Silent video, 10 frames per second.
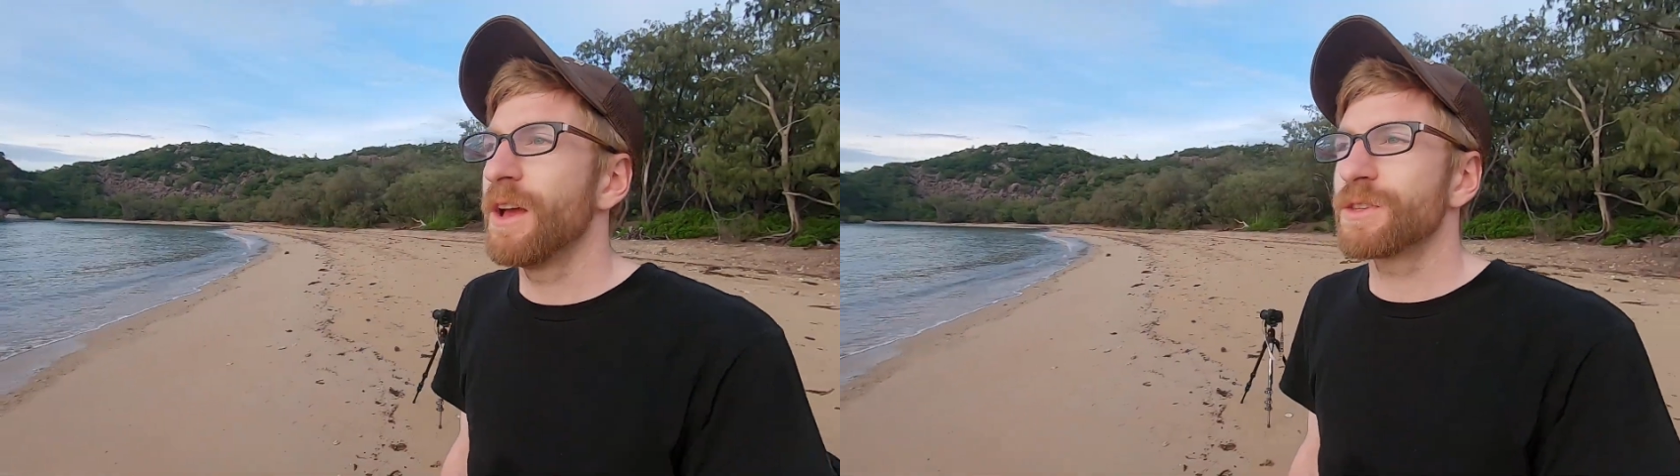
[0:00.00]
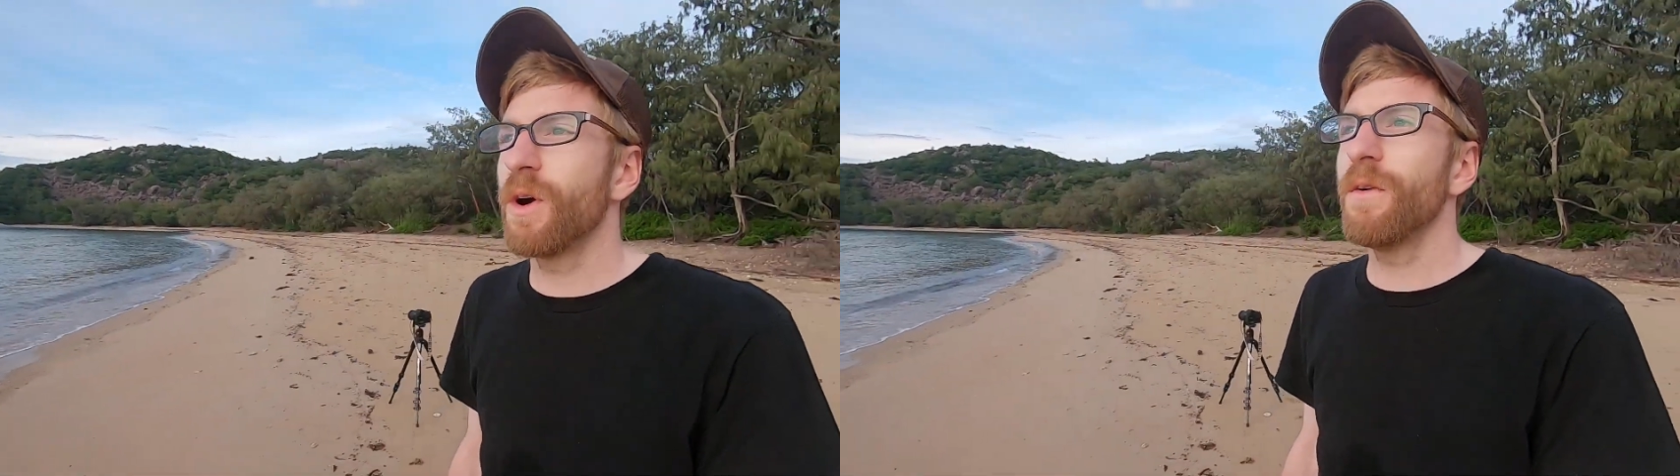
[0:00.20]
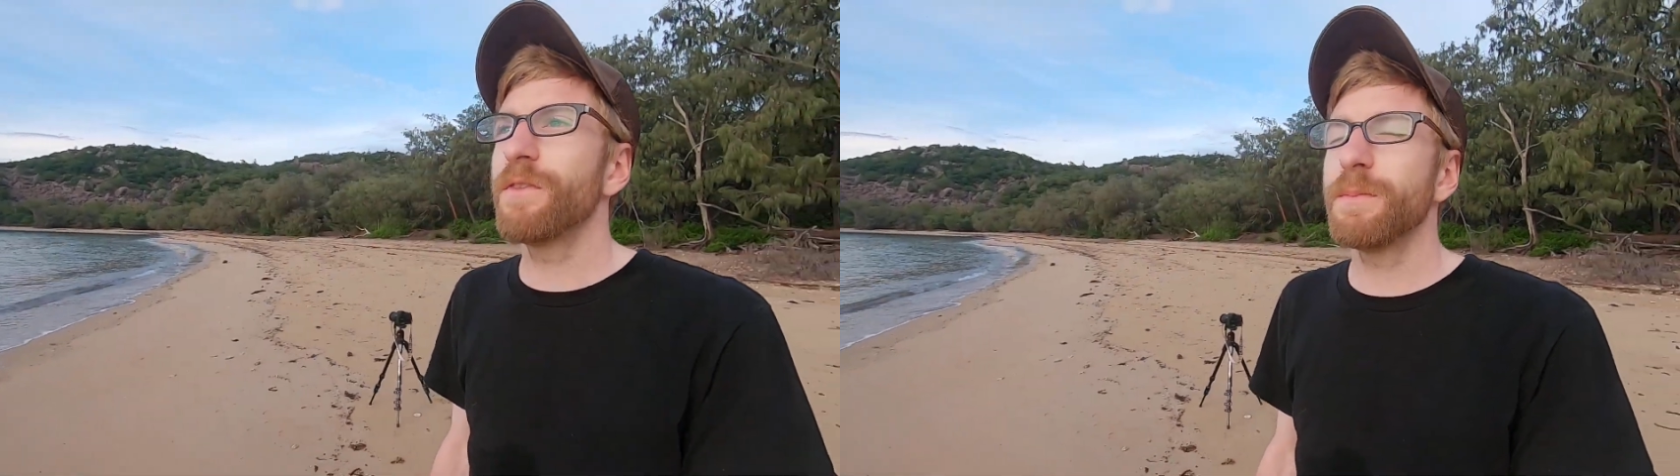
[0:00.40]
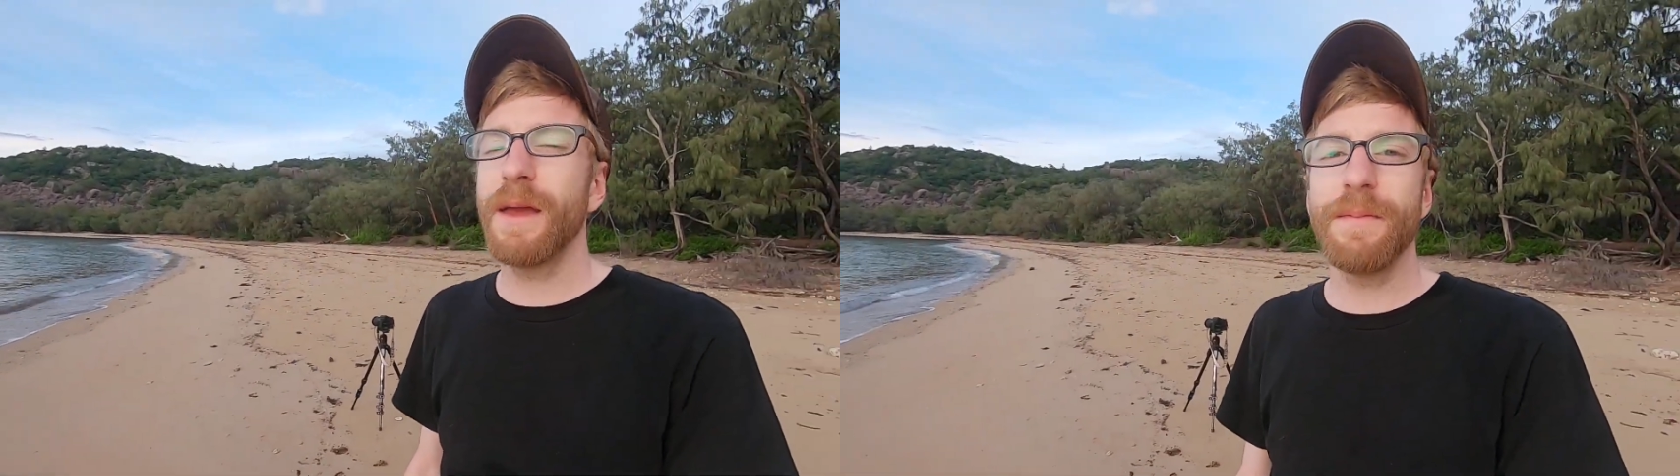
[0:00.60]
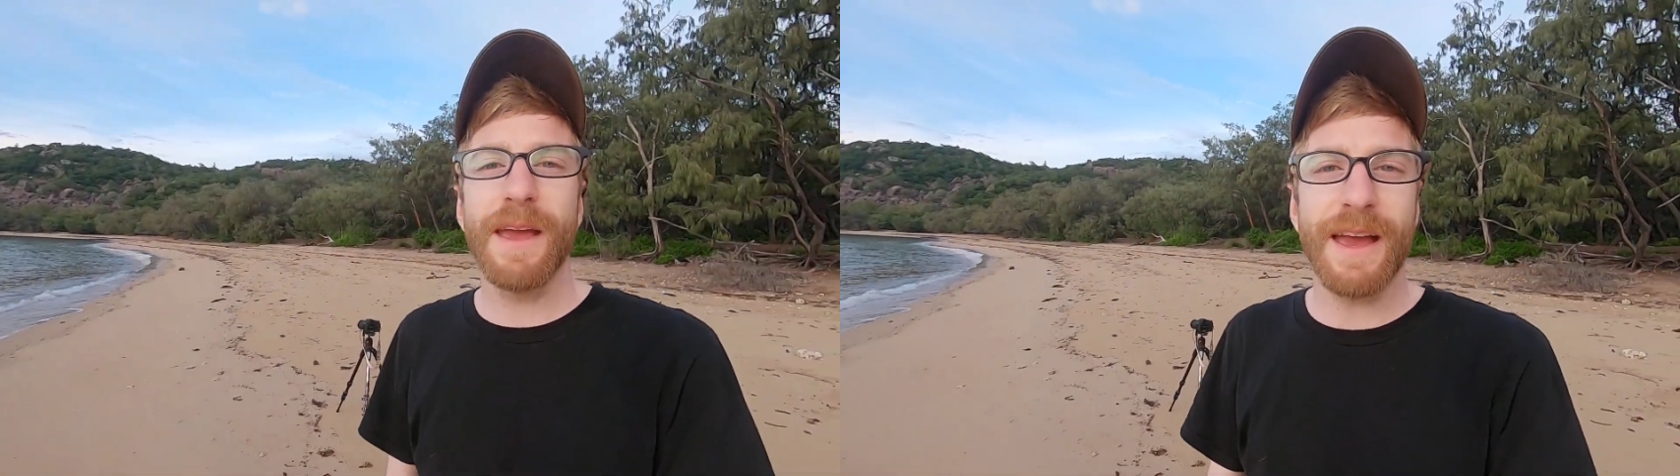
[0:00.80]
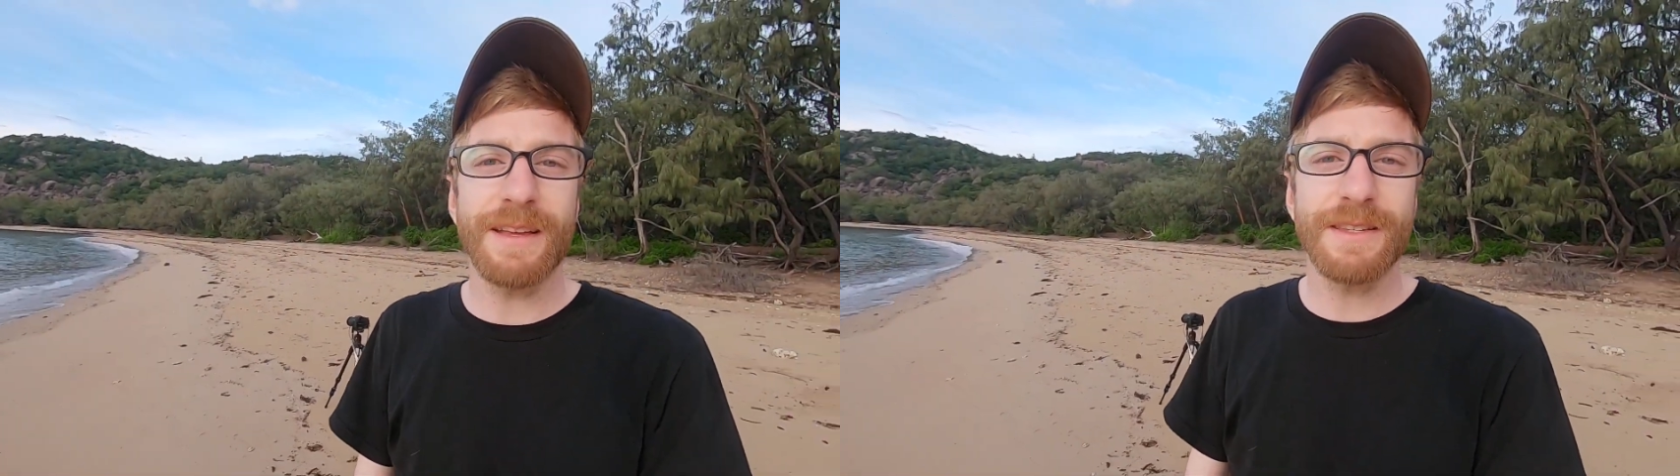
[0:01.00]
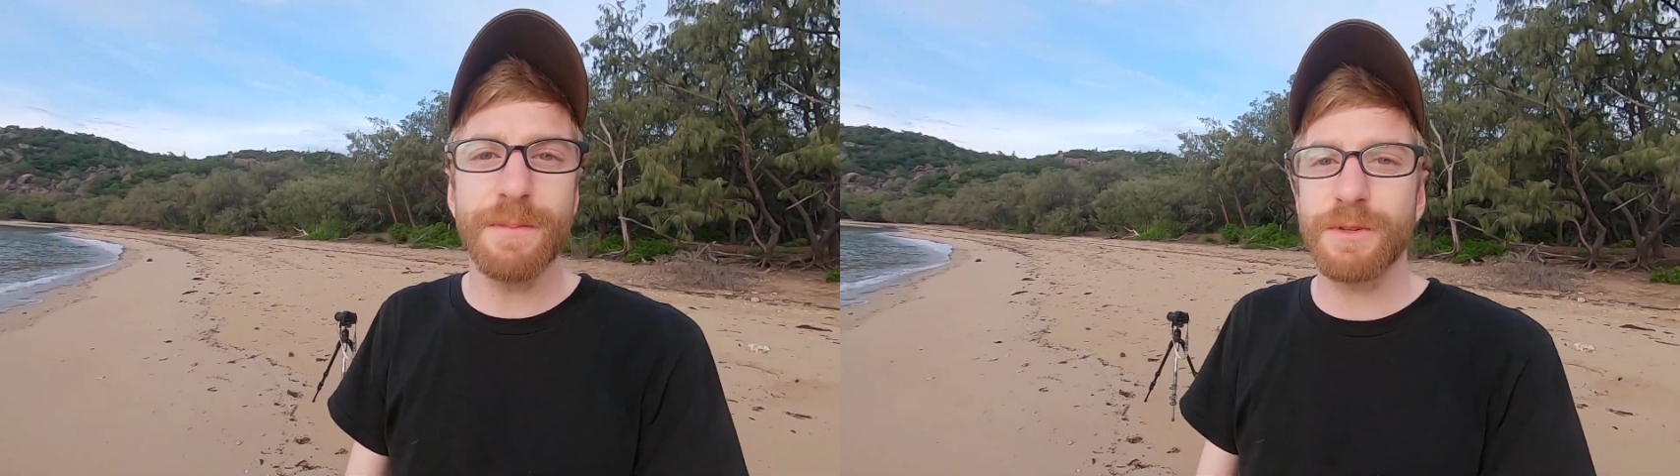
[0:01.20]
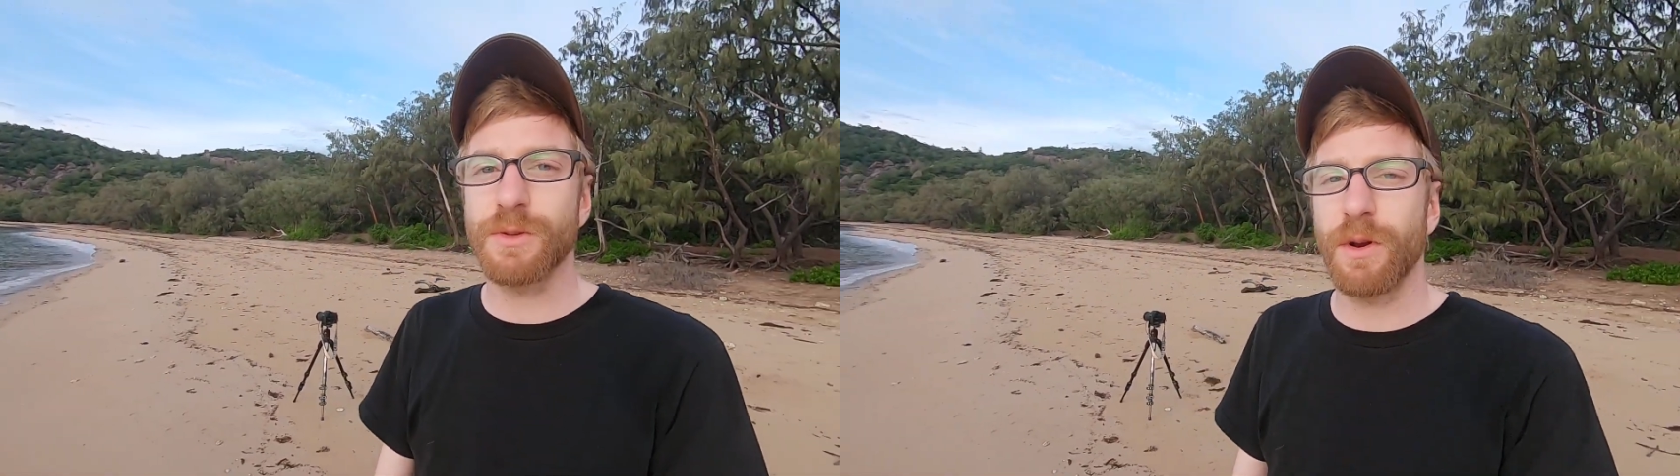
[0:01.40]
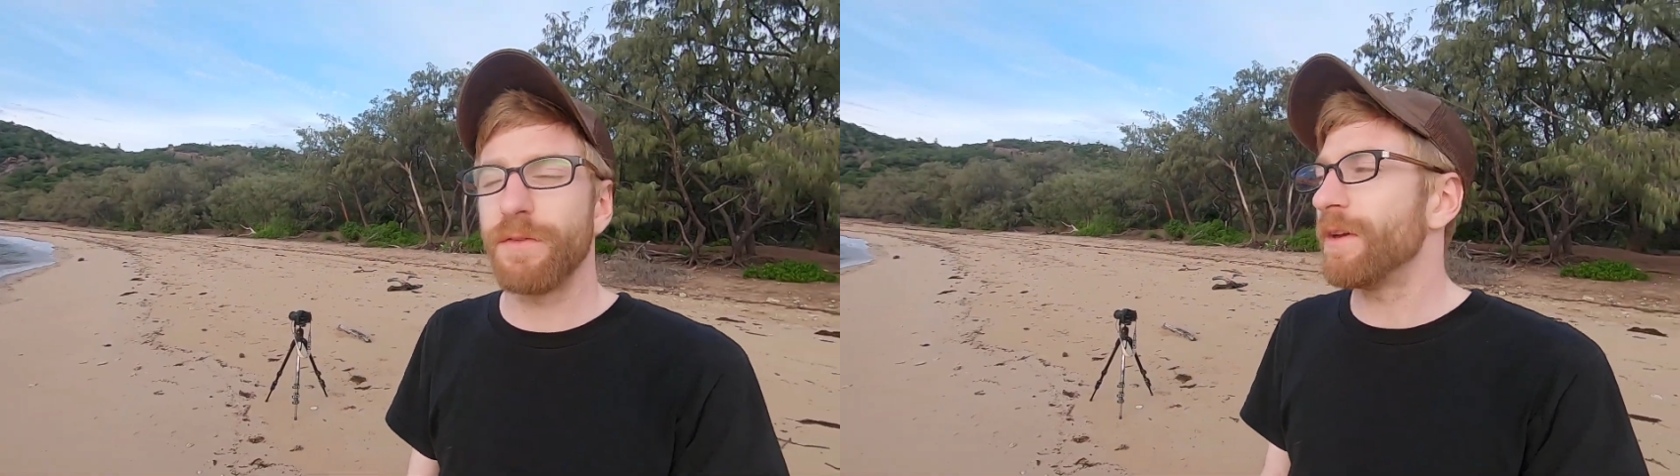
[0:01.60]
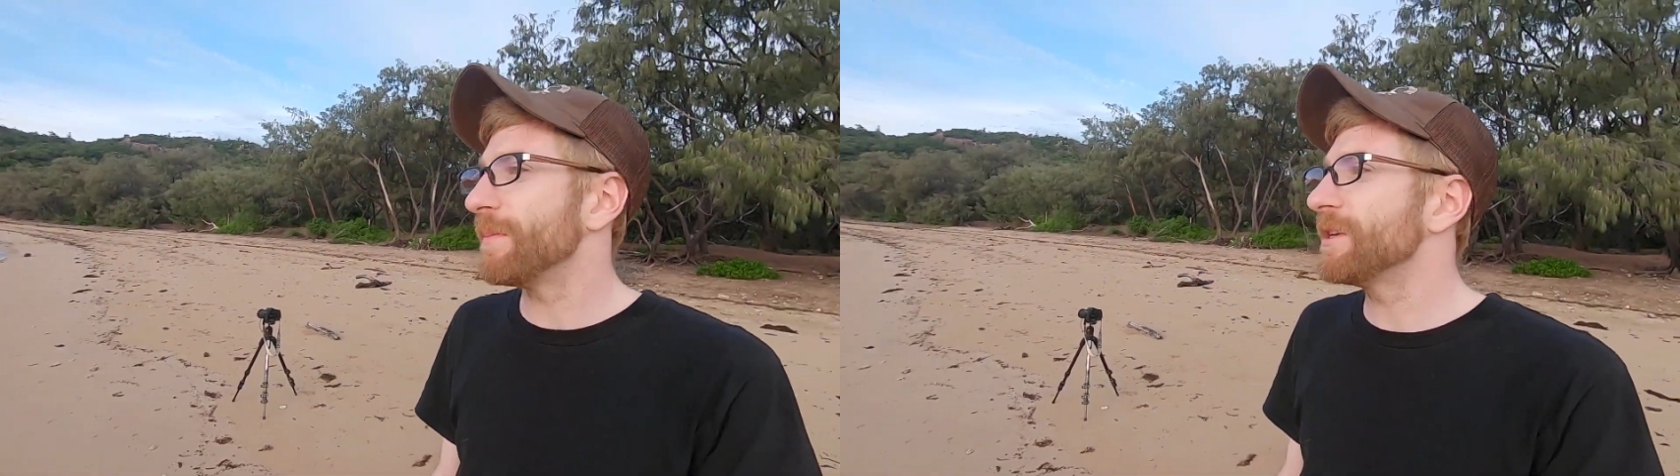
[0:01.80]
So hopefully maybe I got some sort
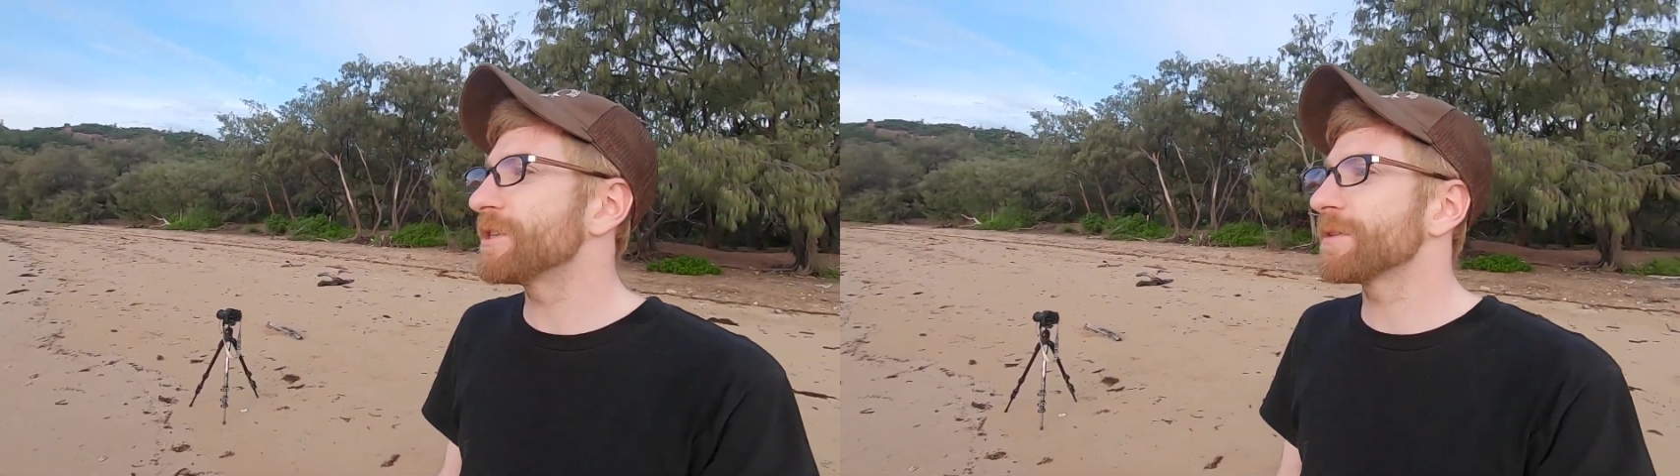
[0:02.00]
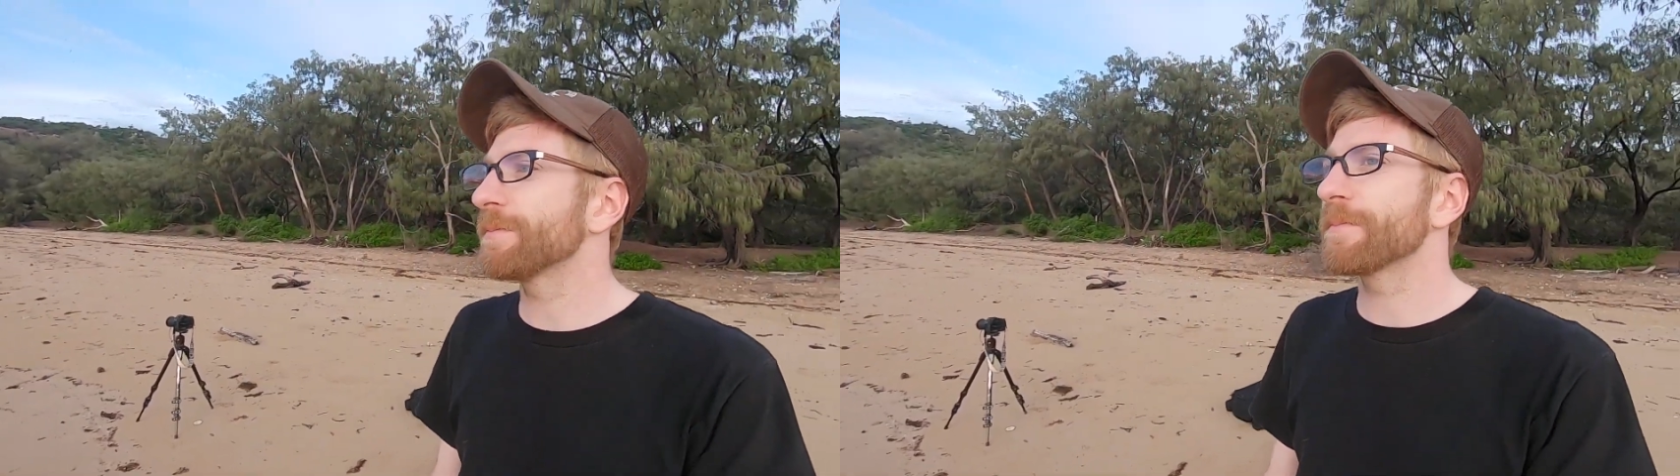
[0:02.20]
of image.